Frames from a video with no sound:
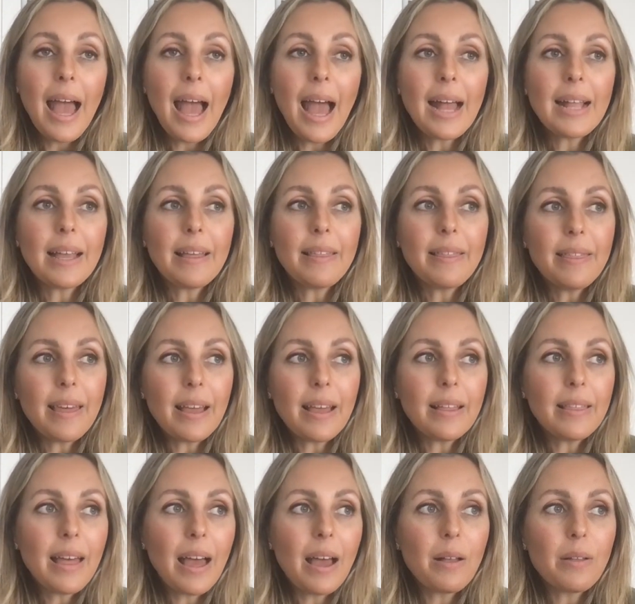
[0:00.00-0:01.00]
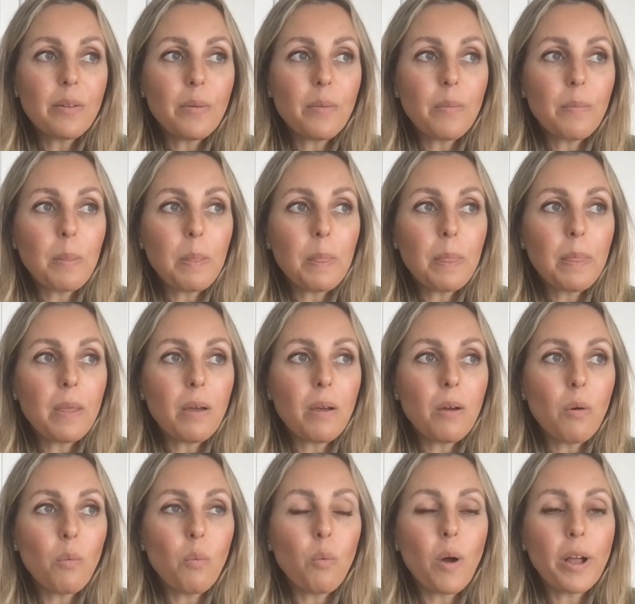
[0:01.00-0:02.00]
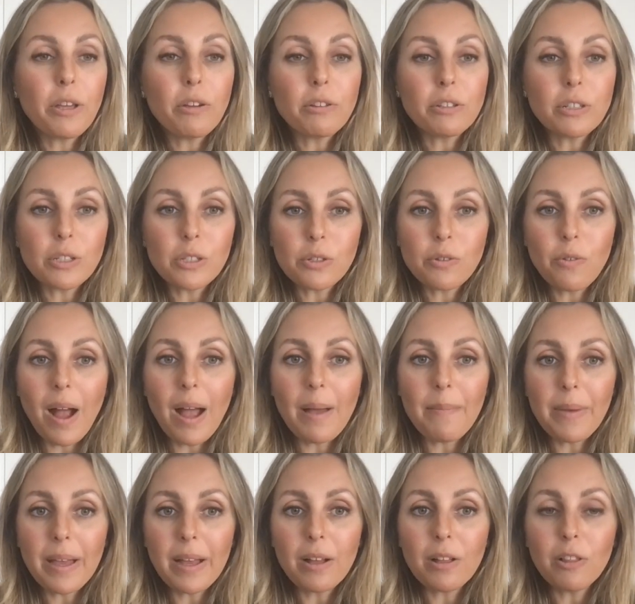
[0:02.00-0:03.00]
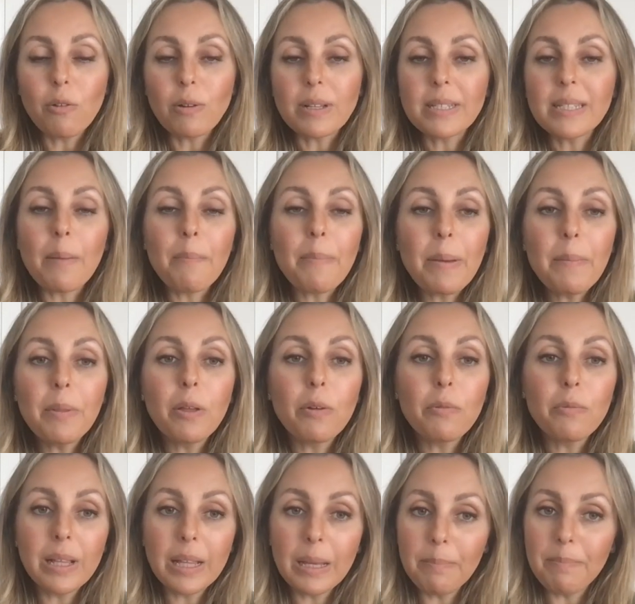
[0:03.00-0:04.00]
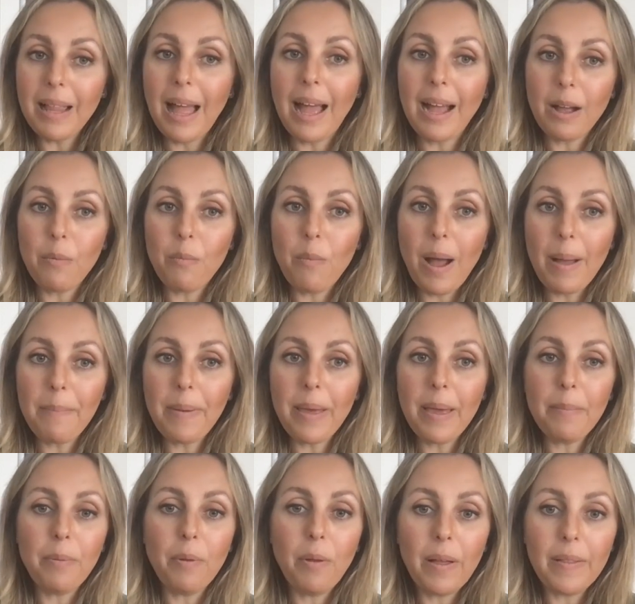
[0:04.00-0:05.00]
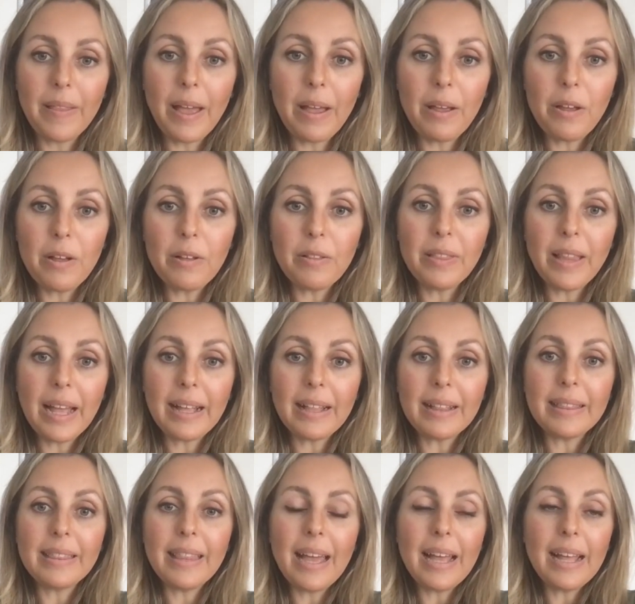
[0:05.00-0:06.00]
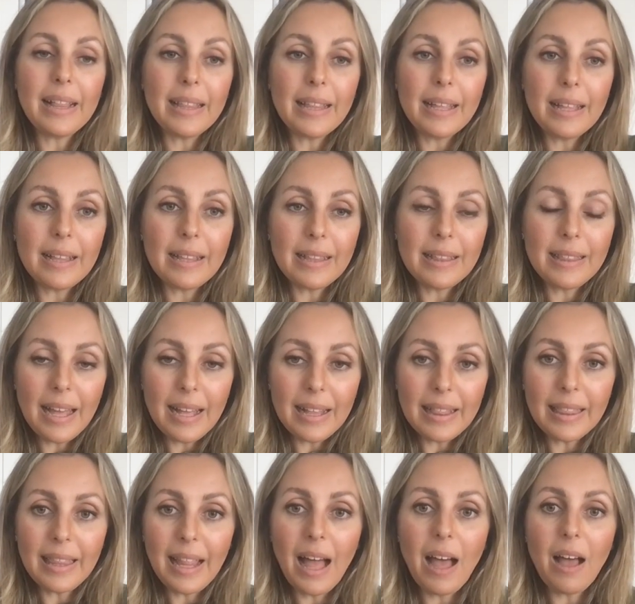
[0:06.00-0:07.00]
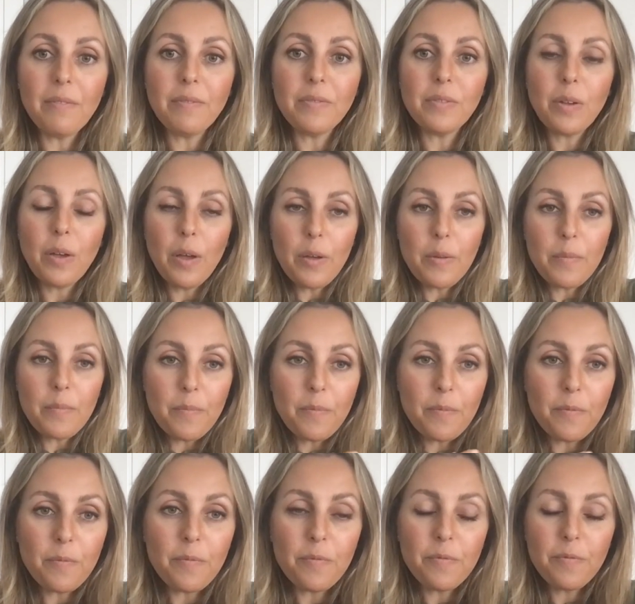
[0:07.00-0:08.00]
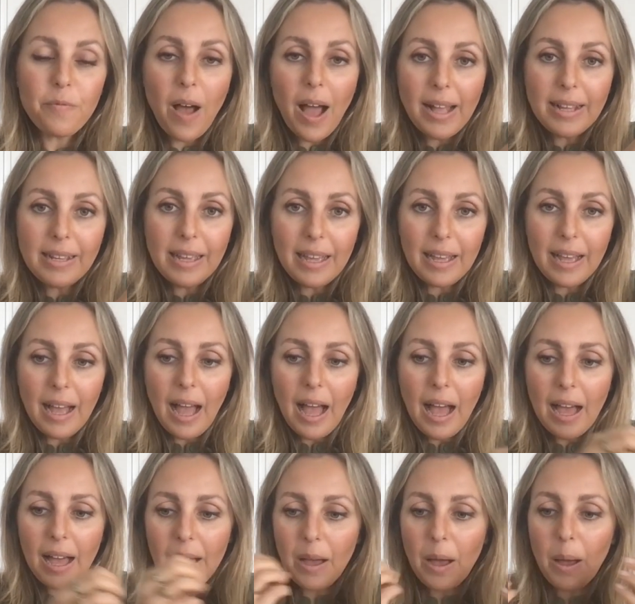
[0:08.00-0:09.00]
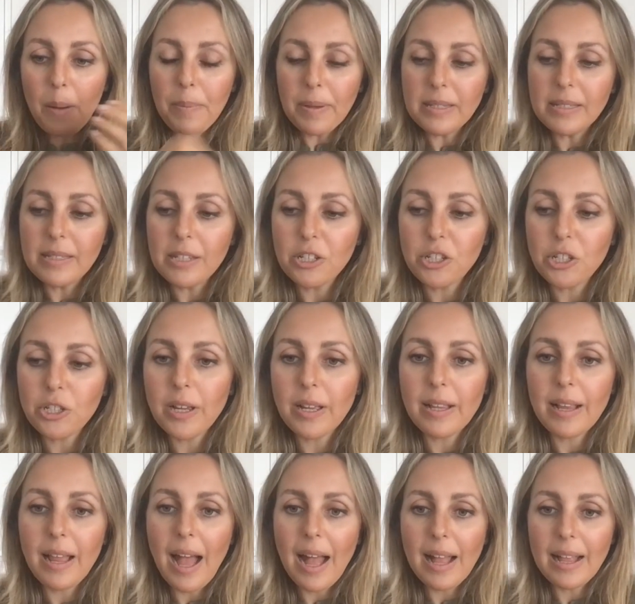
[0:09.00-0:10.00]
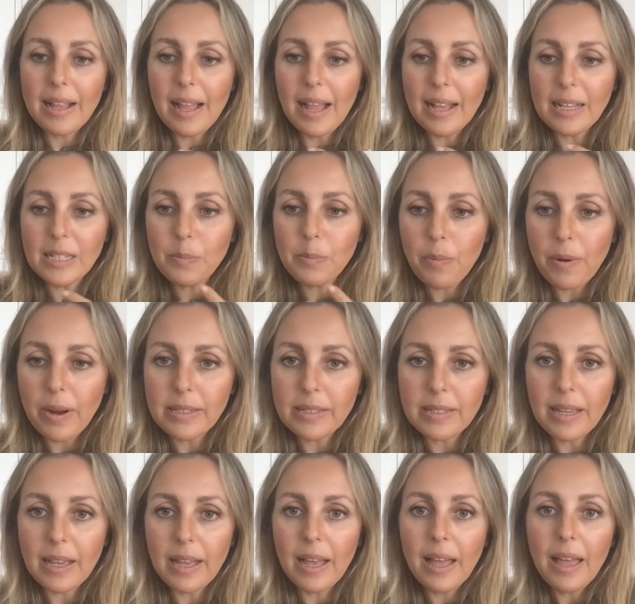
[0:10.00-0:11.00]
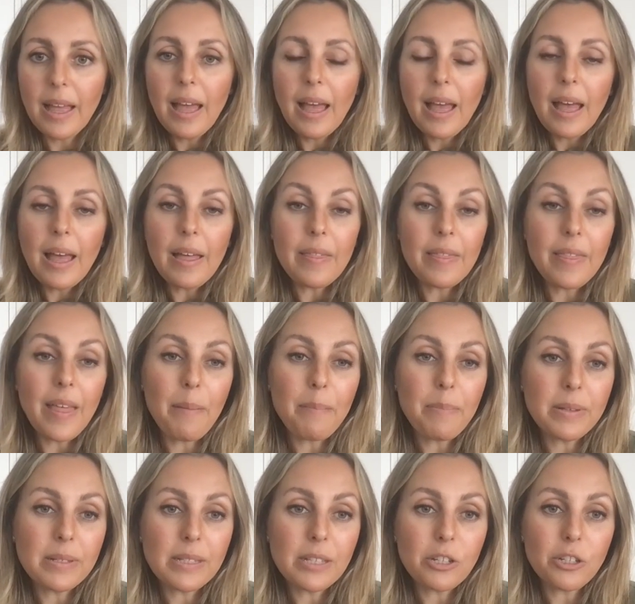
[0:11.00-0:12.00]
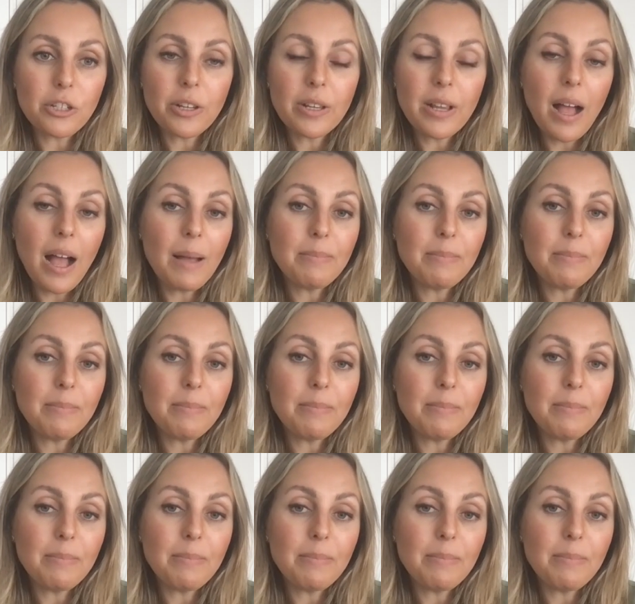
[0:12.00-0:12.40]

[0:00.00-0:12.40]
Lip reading: And I think that what you're describing, look, some people are really black and white people, and they love finding a position and expressing that position.